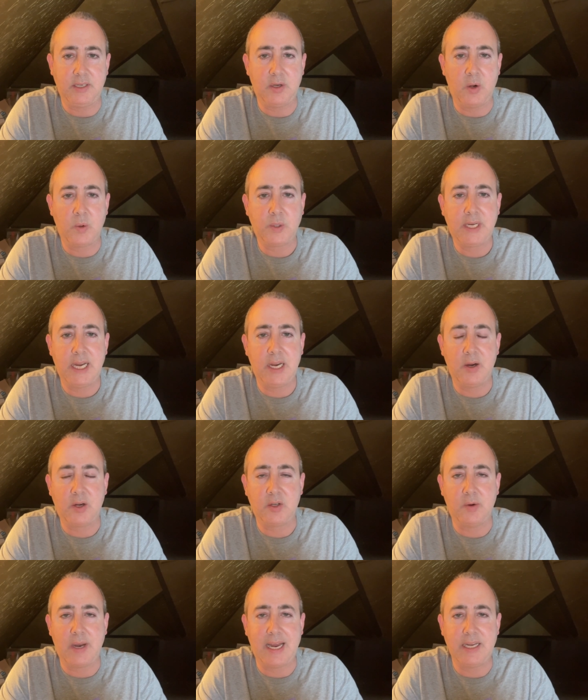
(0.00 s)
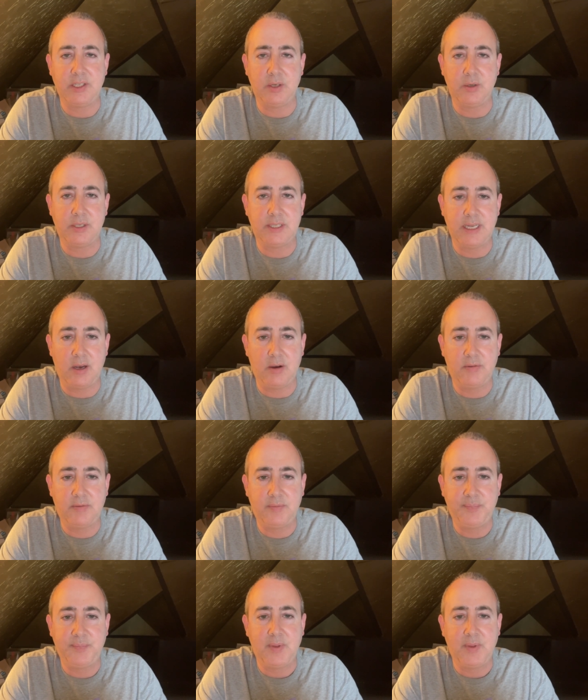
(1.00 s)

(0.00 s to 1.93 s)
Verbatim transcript: Don't characterize yourself.